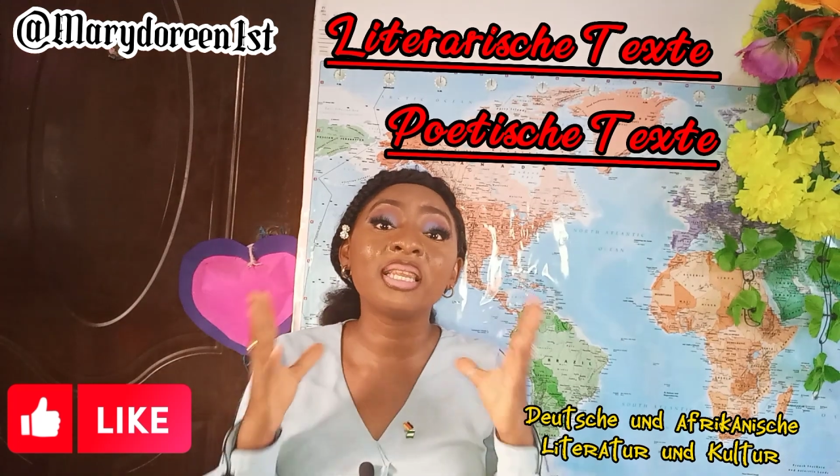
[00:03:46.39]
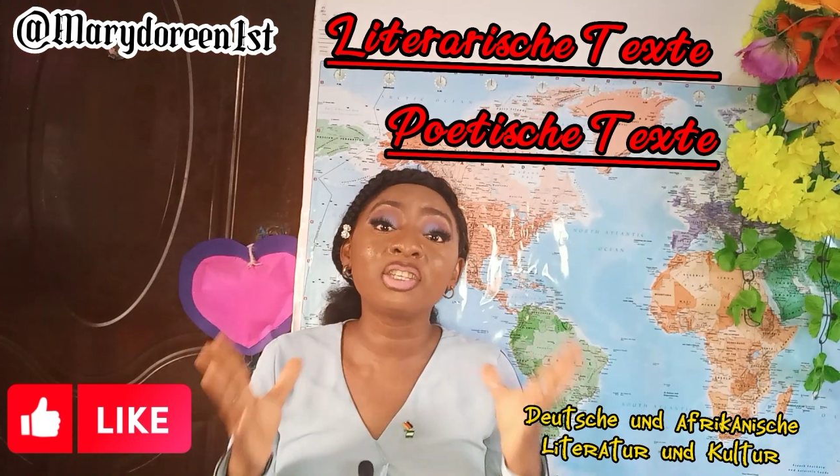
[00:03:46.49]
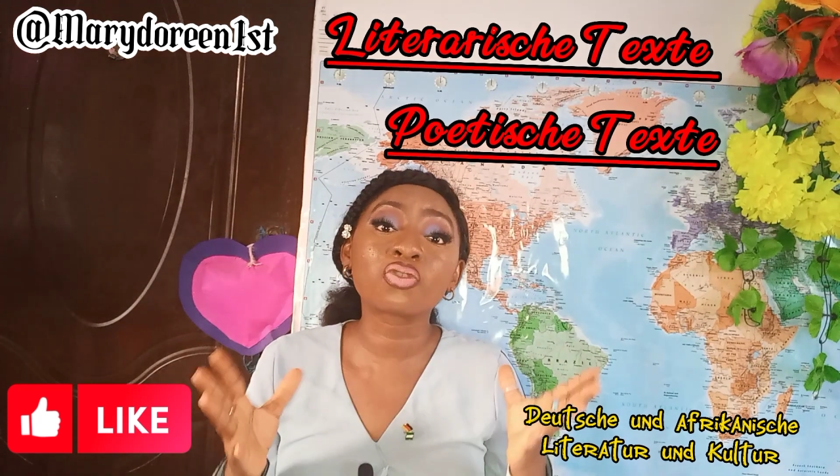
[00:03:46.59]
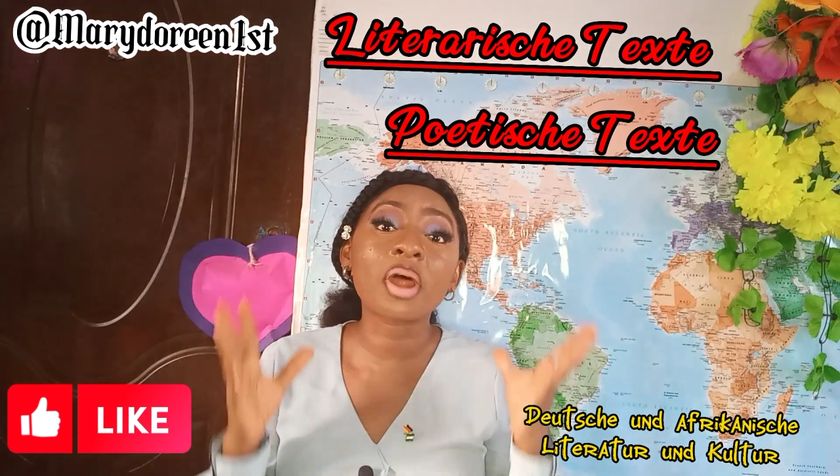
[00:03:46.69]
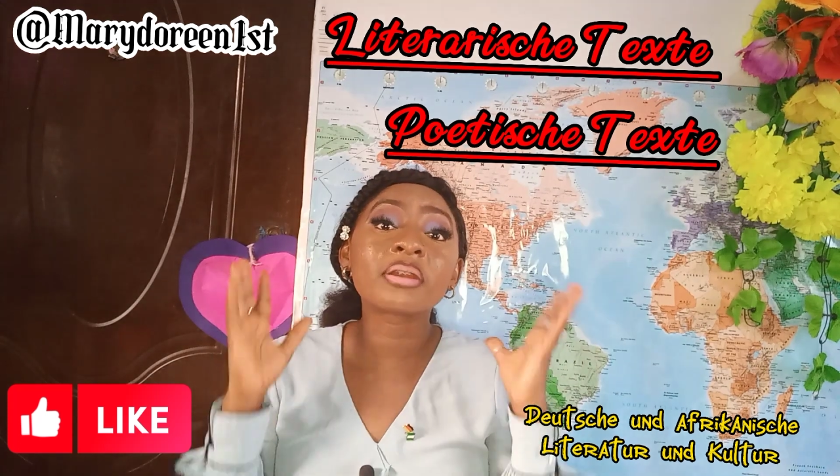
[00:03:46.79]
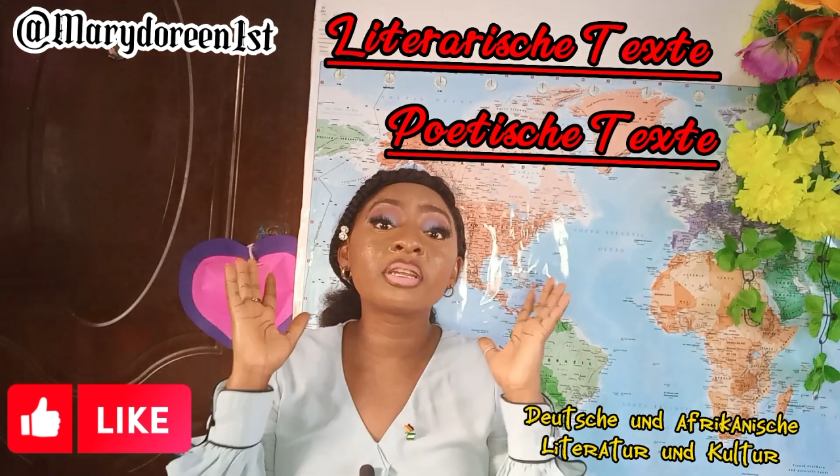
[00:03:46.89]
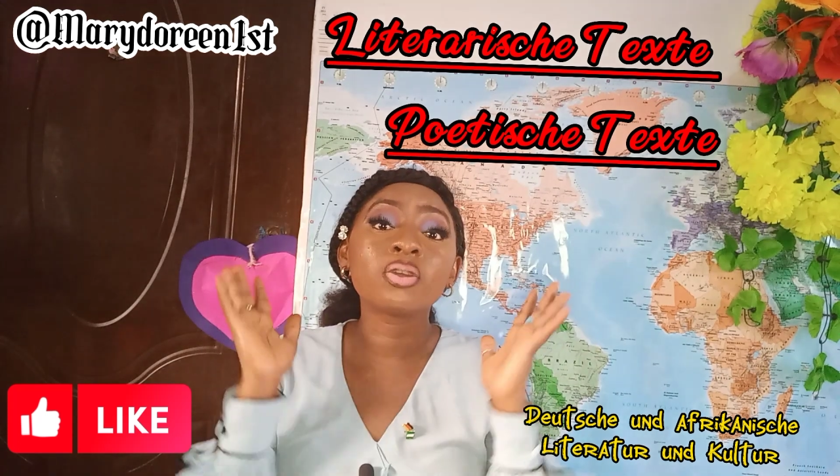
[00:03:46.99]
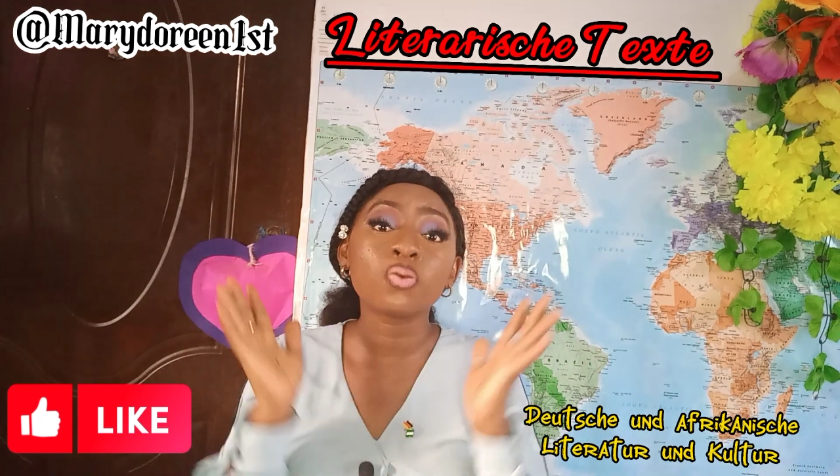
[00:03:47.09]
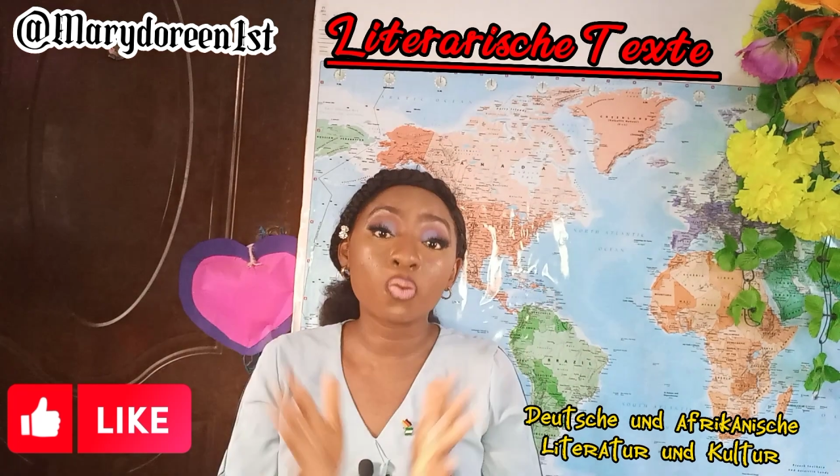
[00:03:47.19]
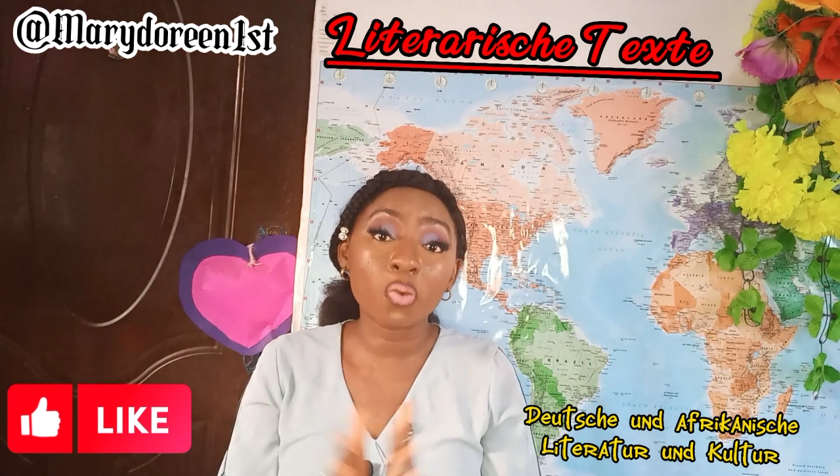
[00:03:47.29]

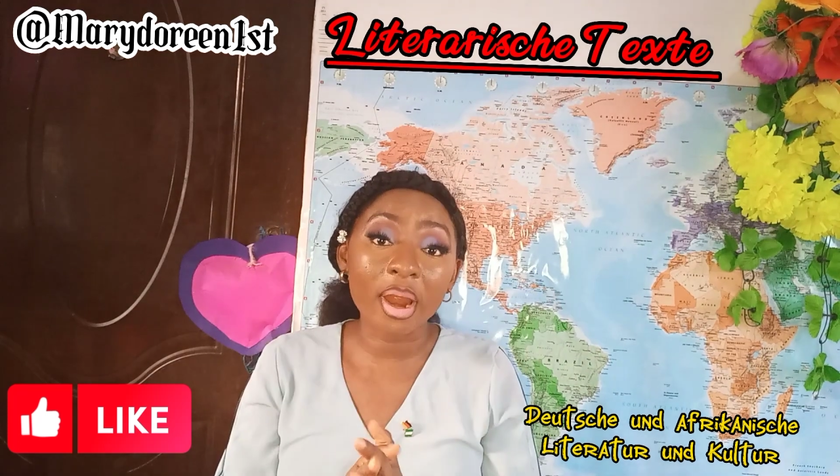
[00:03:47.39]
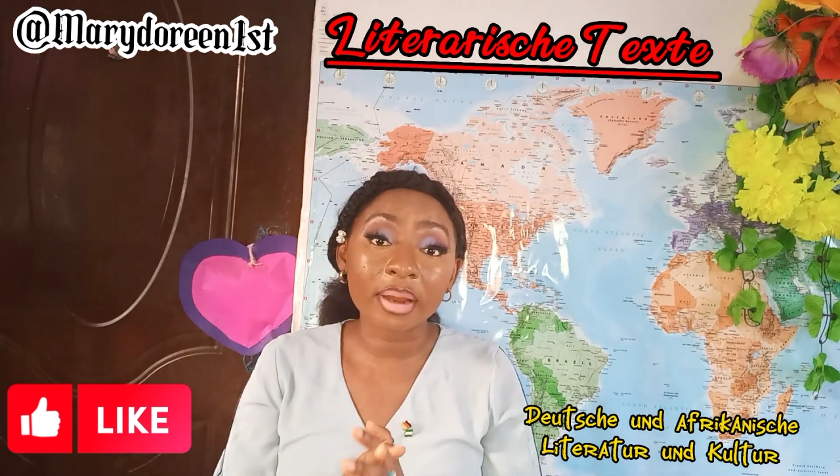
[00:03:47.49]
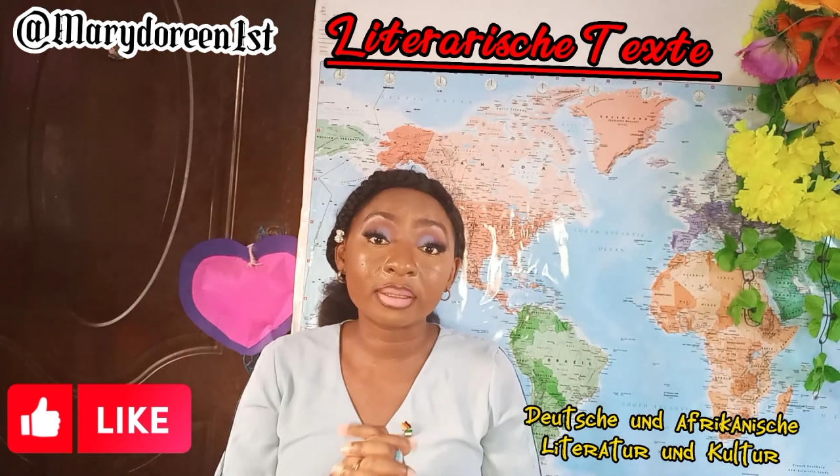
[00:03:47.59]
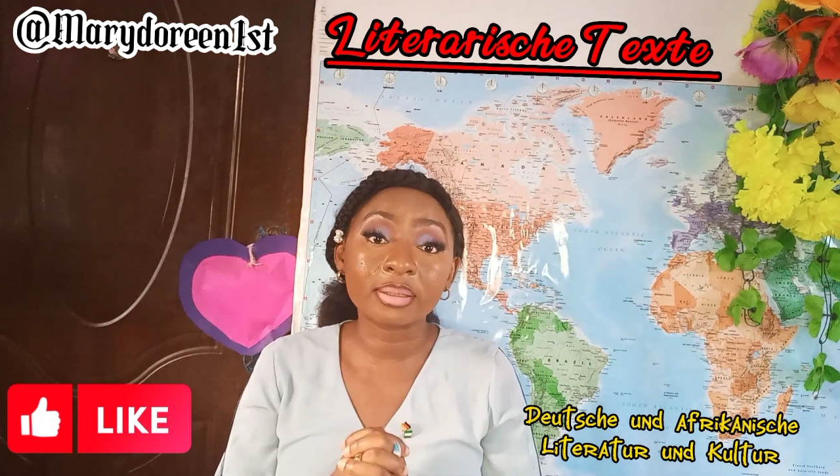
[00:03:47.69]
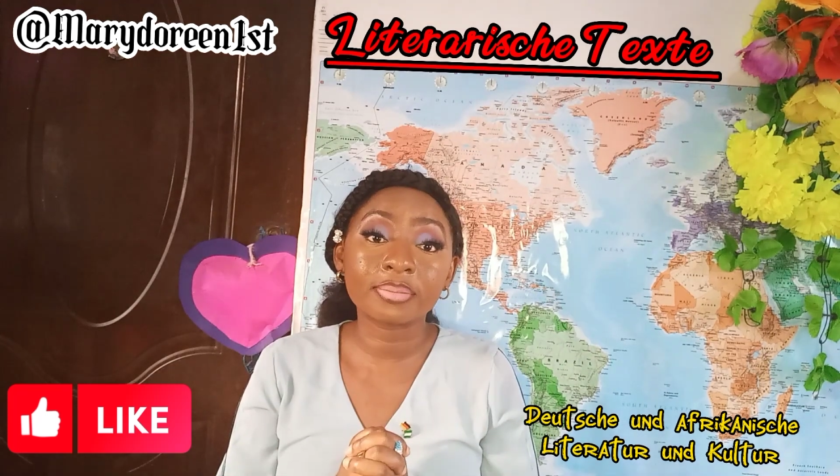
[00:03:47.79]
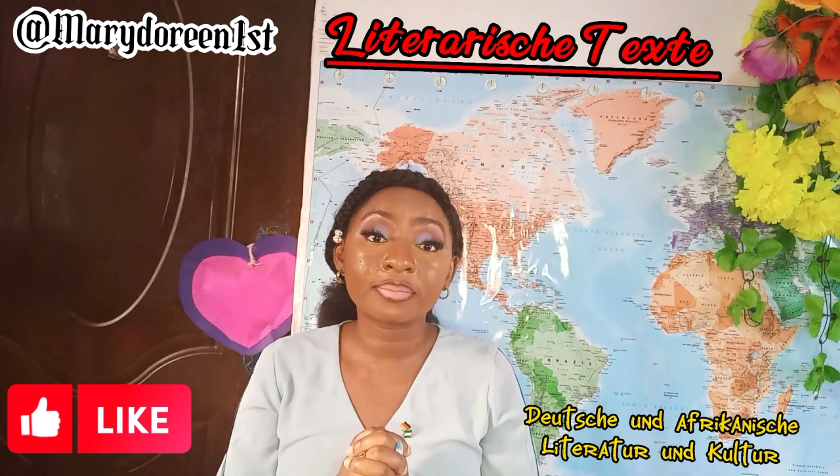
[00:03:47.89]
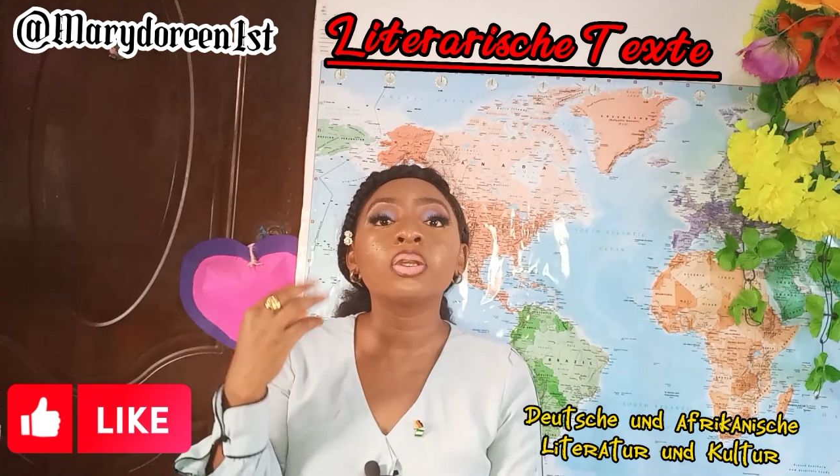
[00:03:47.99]
literary works?